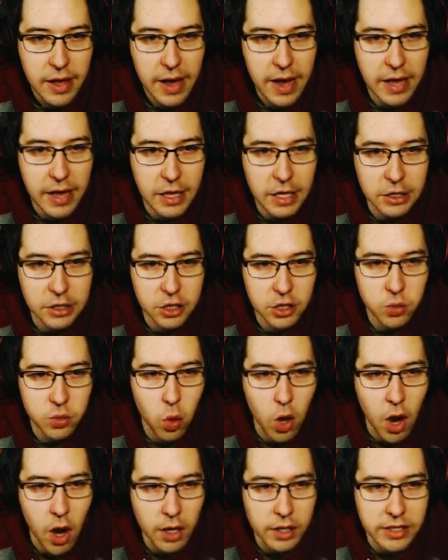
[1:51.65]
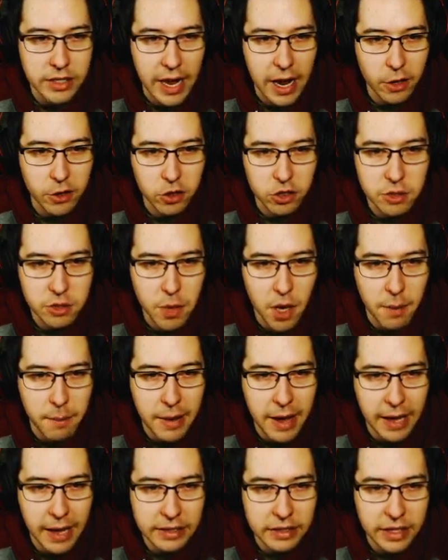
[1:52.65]
and then just walk down. You'll spawn
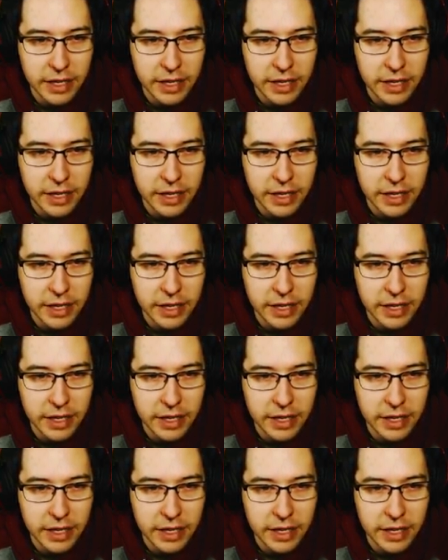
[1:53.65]
back